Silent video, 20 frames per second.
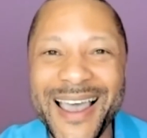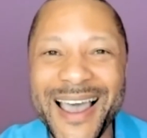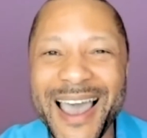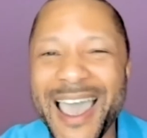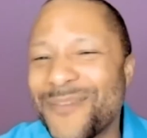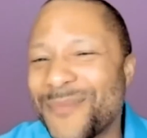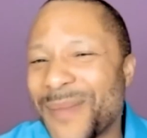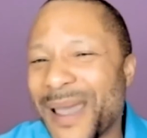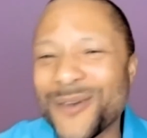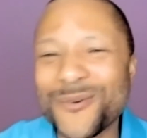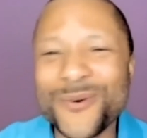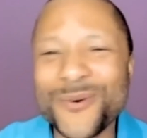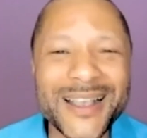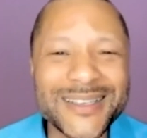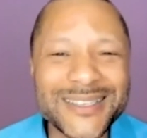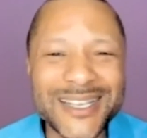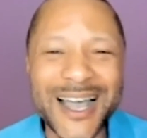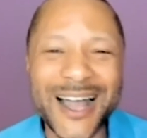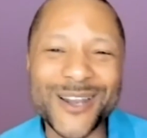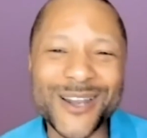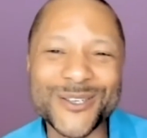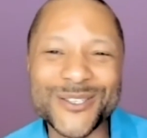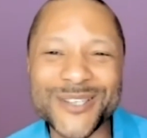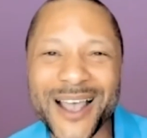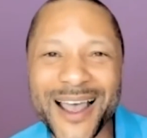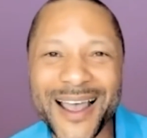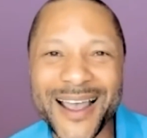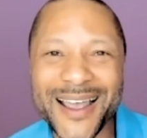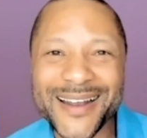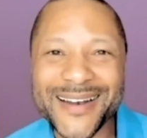I have my cross colors
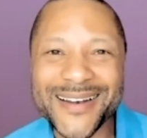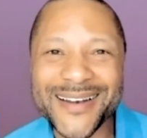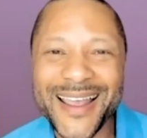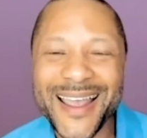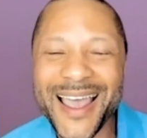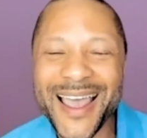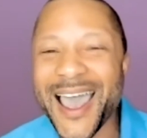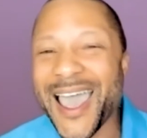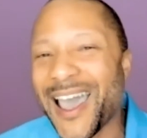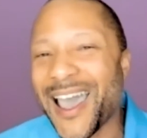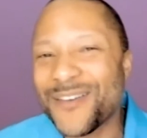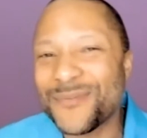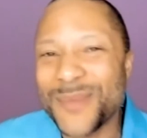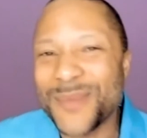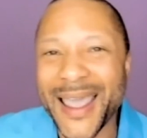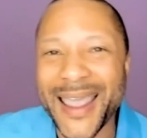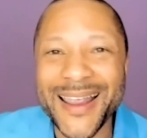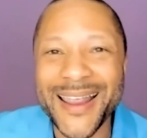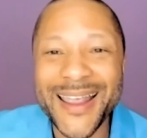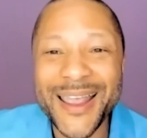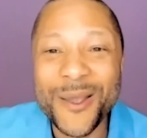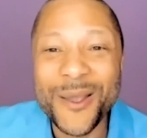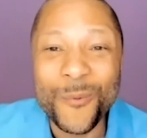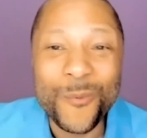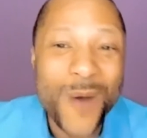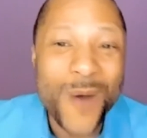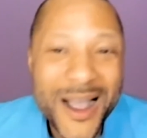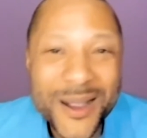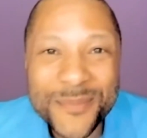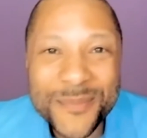on, I have my
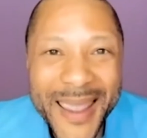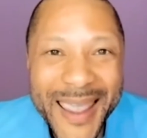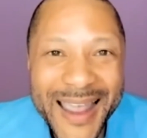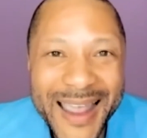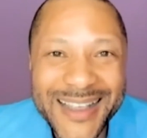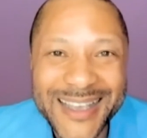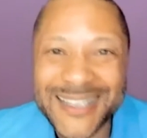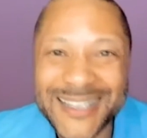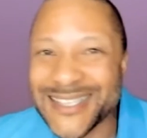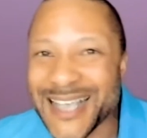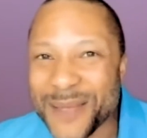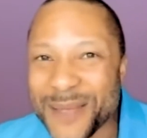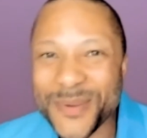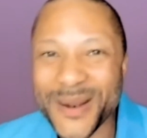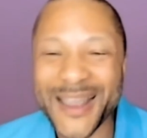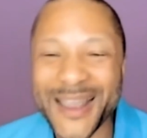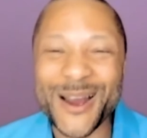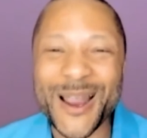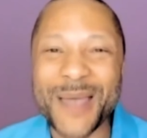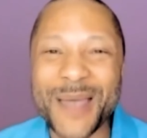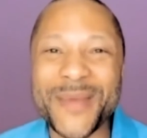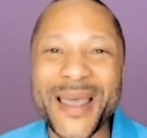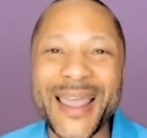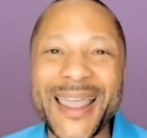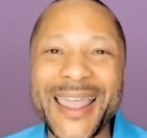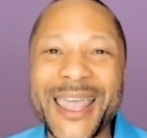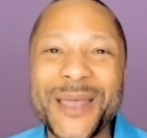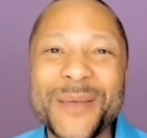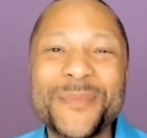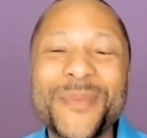Walkman cassette player at my
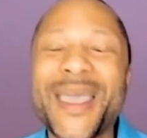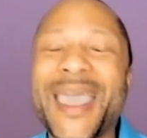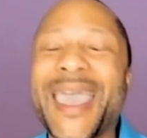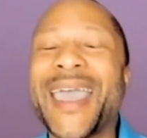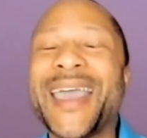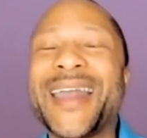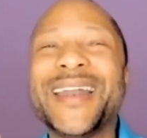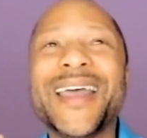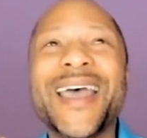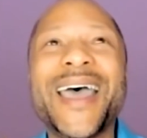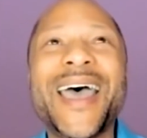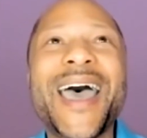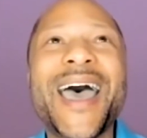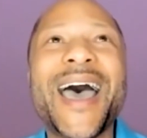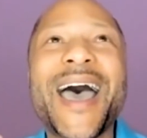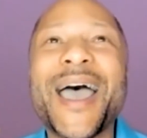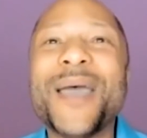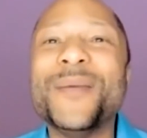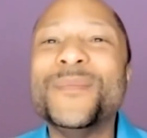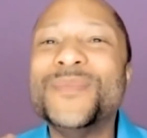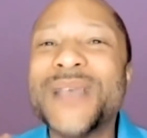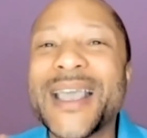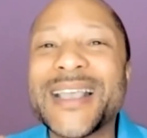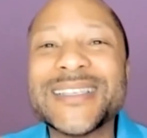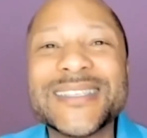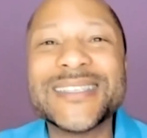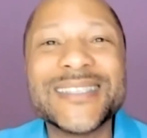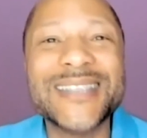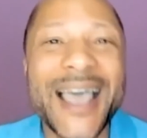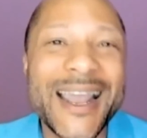hip, and I'm
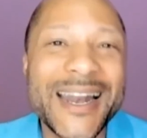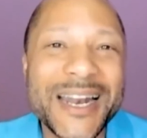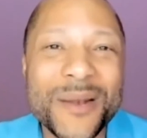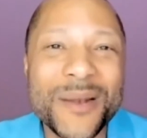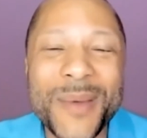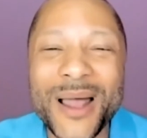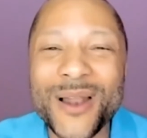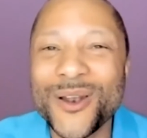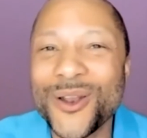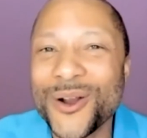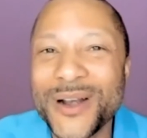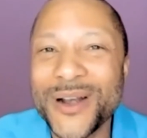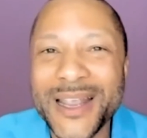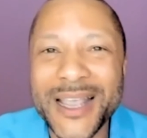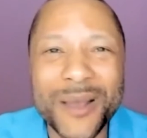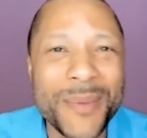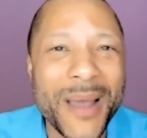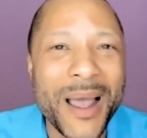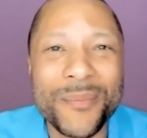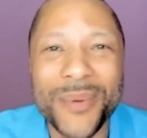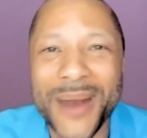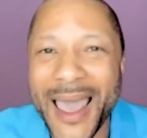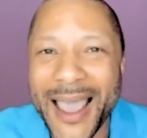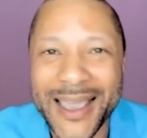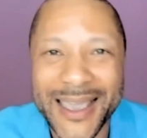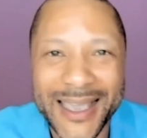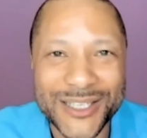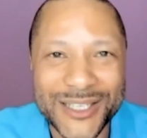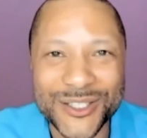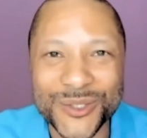excited about learning about
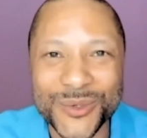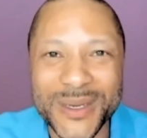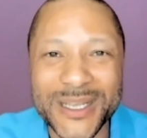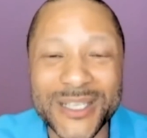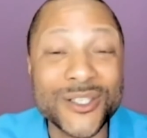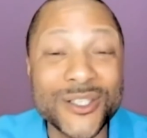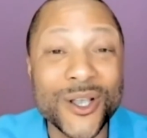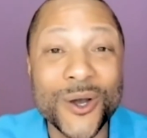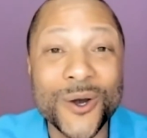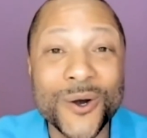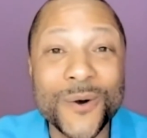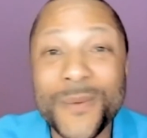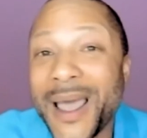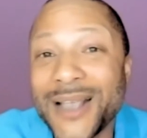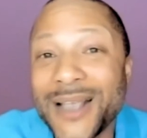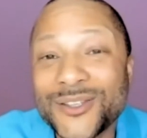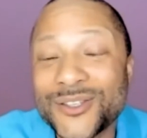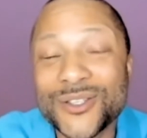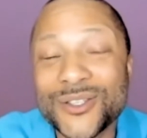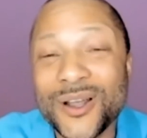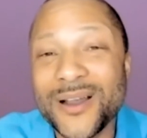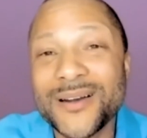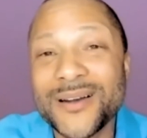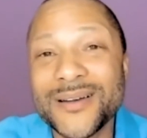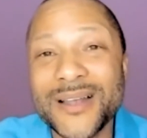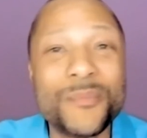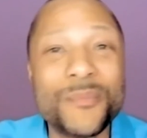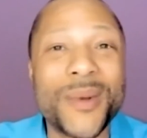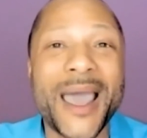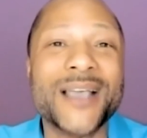Black history, so I
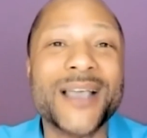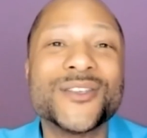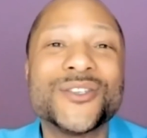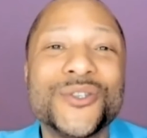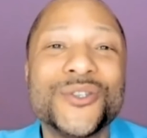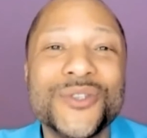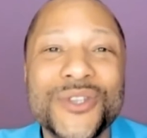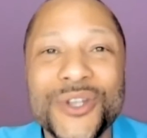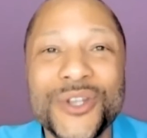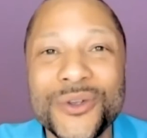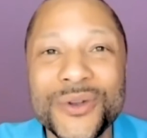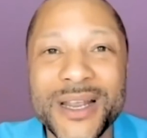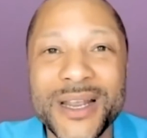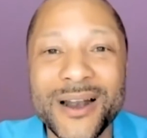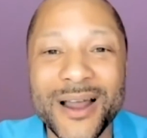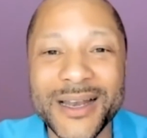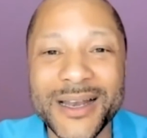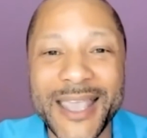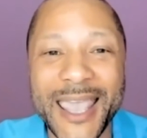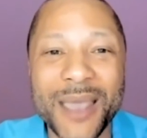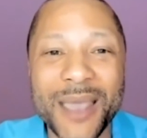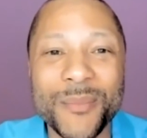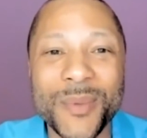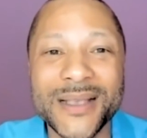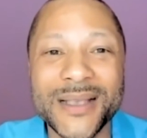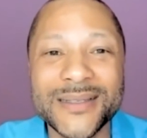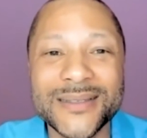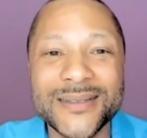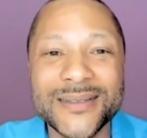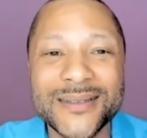start a Black student union on
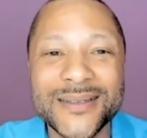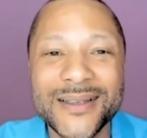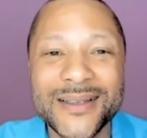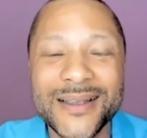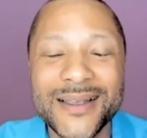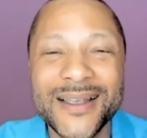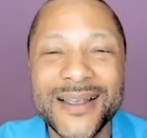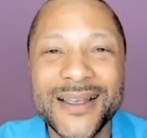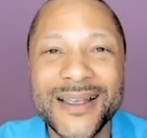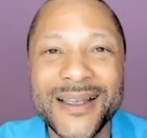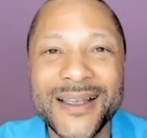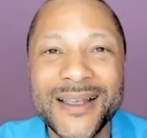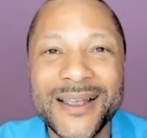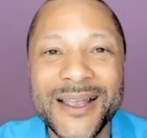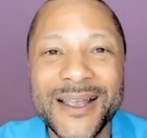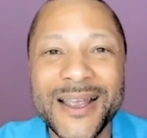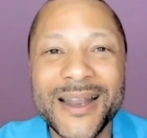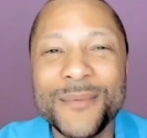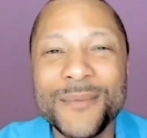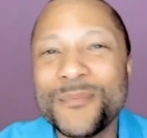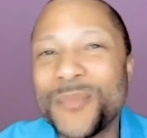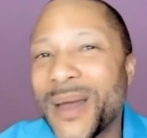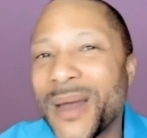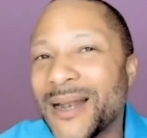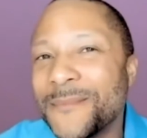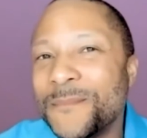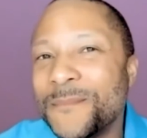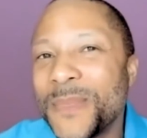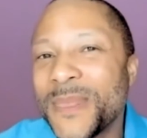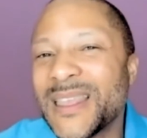campus.
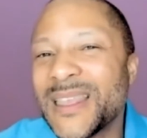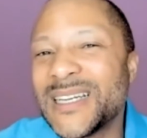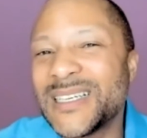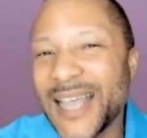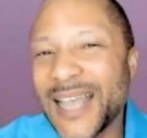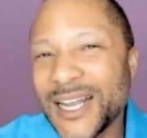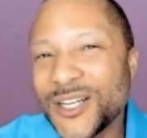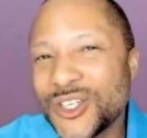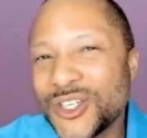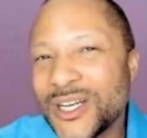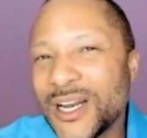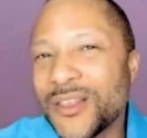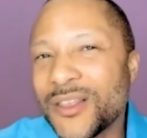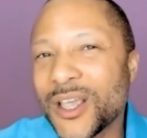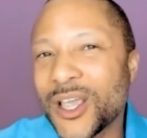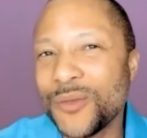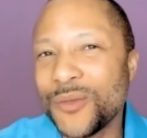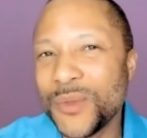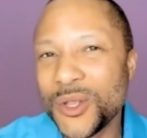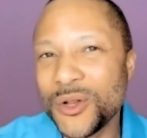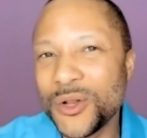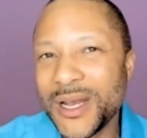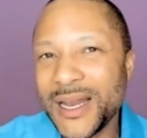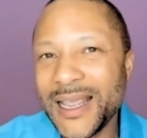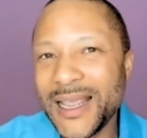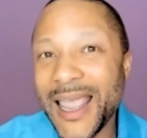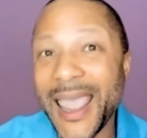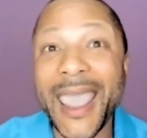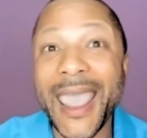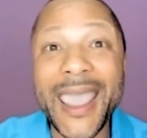But the tension in the
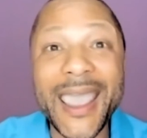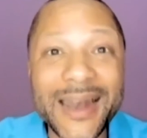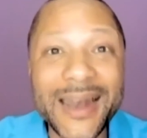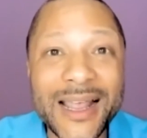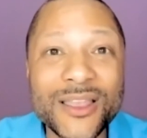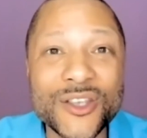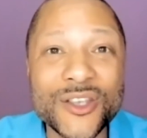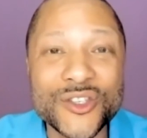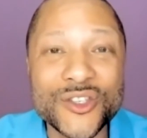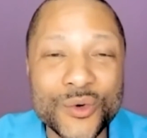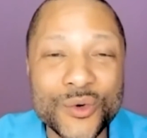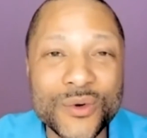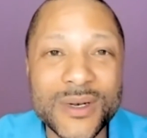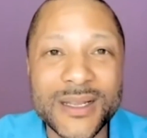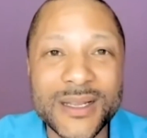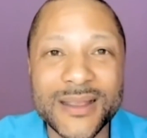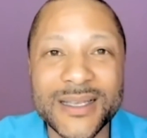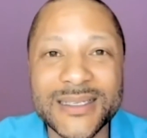community and at the school at